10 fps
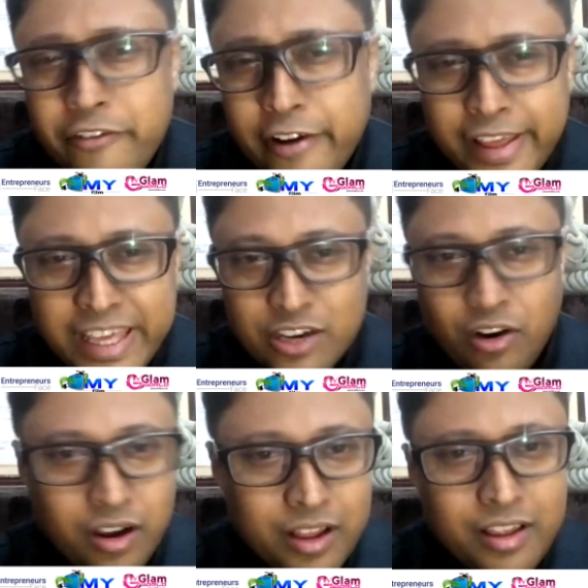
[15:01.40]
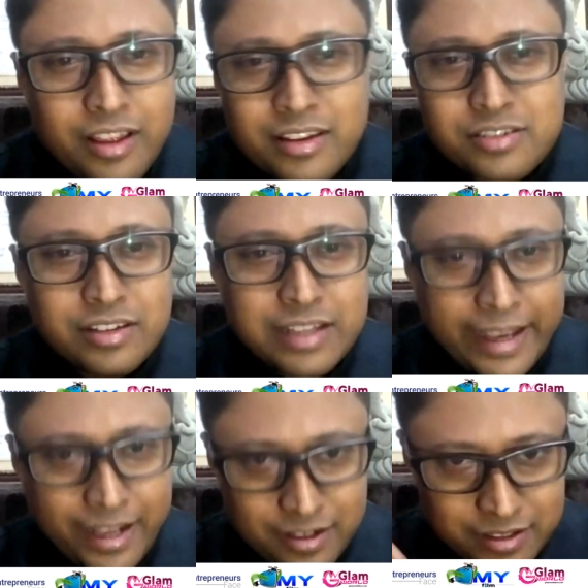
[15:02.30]
very young? So it's
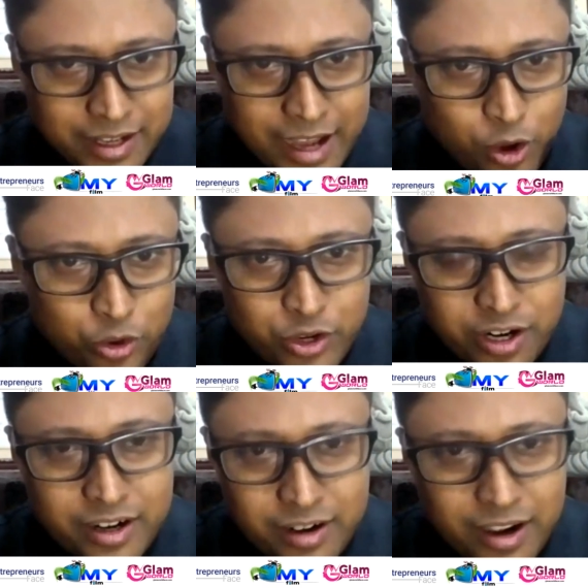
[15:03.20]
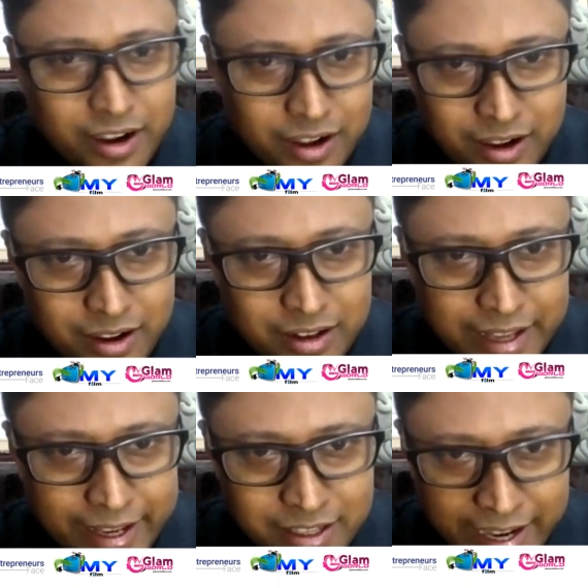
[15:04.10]
like now you're
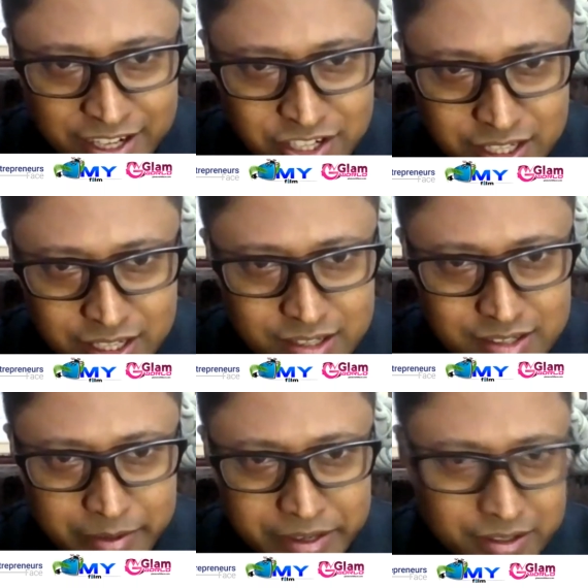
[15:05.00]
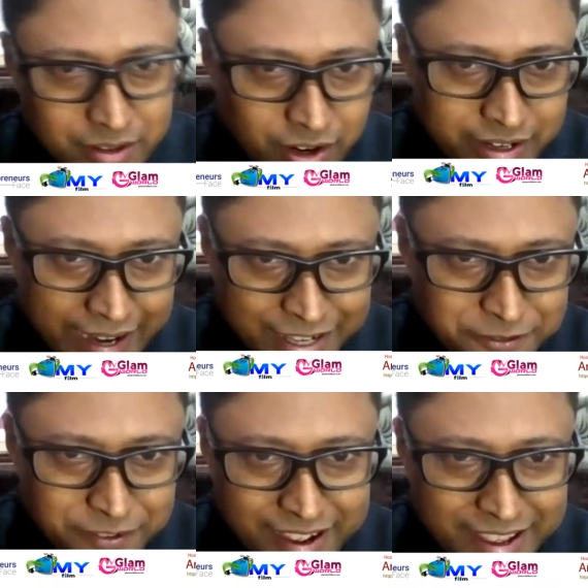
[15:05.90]
like 90s, I mean, or
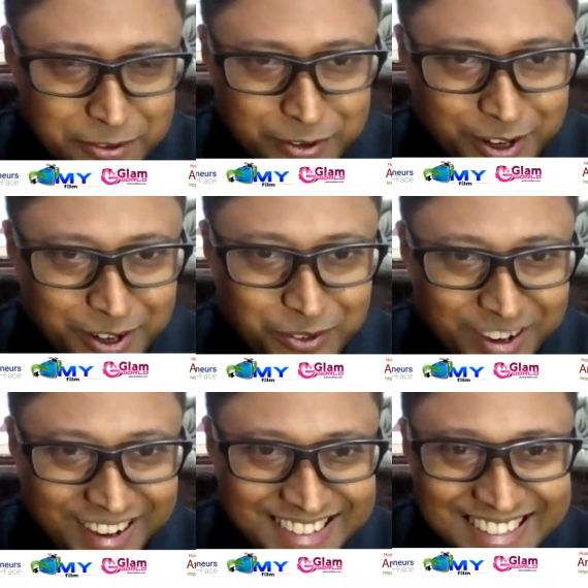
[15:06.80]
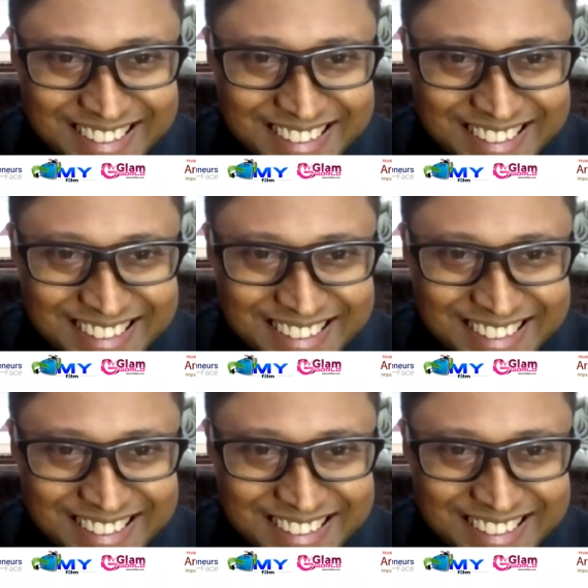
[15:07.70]
95 or what?